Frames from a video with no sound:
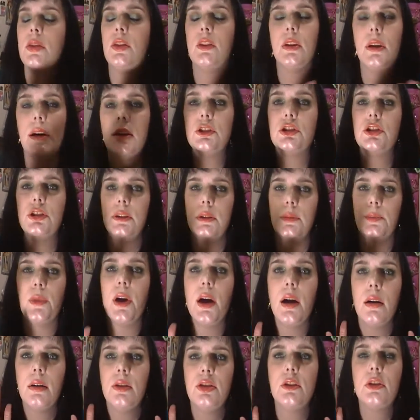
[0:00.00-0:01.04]
They're not cheap.
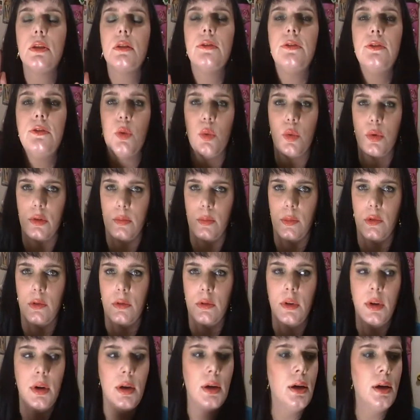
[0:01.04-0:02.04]
They're affordable.